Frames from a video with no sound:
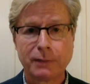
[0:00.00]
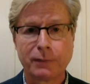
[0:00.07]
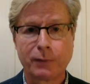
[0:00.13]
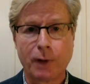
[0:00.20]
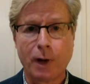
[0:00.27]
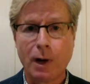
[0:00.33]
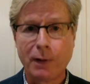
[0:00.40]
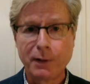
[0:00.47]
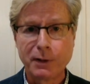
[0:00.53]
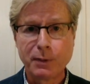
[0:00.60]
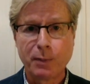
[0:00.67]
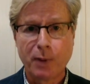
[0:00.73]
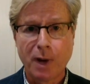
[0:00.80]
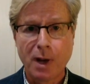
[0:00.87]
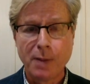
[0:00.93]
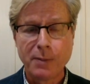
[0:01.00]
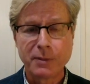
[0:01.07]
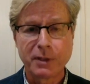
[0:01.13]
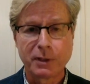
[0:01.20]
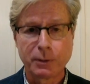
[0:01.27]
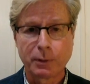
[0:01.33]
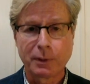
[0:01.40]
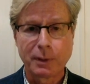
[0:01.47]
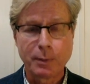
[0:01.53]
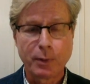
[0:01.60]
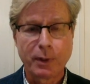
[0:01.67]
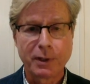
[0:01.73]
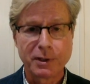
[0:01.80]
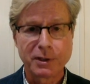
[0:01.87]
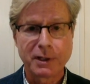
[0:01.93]
for all its problems, has really
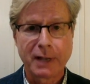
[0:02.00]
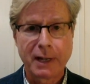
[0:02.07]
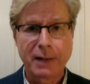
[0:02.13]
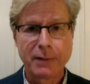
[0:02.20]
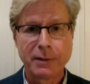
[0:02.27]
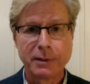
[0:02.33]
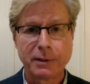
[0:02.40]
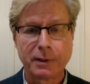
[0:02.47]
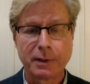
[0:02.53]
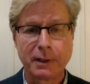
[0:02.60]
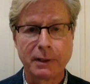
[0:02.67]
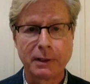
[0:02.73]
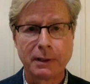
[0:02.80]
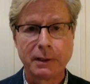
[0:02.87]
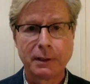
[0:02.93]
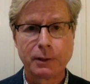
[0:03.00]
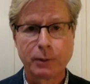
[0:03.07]
put a scare into the